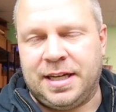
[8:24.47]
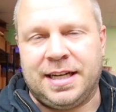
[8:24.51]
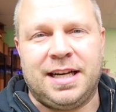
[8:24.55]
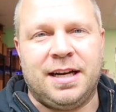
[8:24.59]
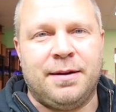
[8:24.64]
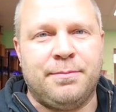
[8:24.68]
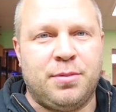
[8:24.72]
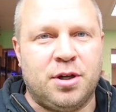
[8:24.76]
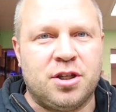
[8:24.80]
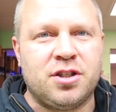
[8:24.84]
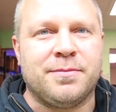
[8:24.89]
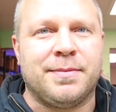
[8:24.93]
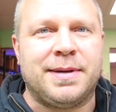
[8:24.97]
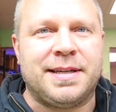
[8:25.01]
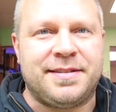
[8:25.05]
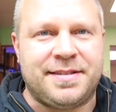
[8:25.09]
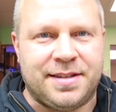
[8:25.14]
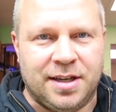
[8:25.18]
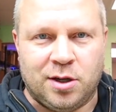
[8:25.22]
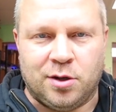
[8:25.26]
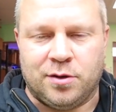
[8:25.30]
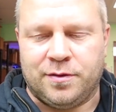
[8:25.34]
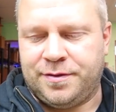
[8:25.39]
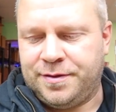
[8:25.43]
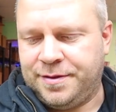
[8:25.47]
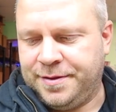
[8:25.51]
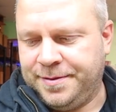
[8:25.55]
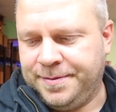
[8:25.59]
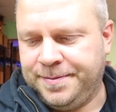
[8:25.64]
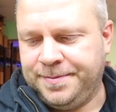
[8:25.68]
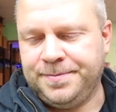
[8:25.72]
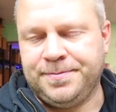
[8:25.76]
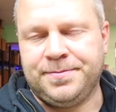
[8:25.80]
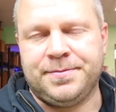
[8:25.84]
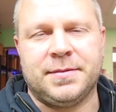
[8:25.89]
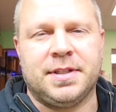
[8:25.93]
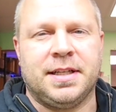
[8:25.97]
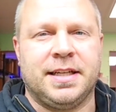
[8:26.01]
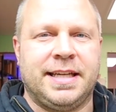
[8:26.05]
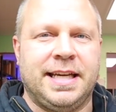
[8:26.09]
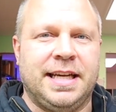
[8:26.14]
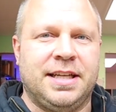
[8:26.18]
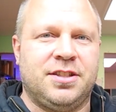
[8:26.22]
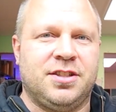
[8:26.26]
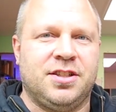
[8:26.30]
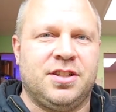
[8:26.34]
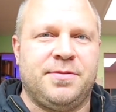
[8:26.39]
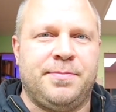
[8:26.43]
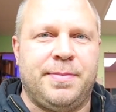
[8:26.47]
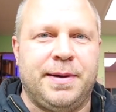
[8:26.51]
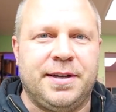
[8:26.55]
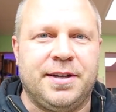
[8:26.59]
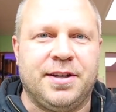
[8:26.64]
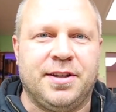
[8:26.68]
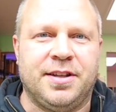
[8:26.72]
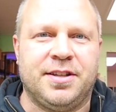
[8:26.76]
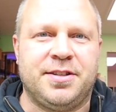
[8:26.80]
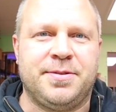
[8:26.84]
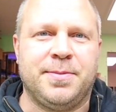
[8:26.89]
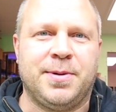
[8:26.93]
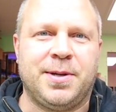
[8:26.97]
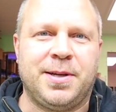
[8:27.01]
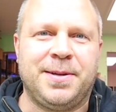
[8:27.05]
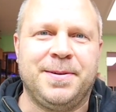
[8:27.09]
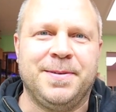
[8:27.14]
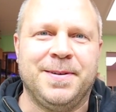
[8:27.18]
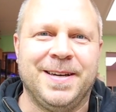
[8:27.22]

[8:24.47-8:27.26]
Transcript: I got to budget myself. I can't just spend all this money.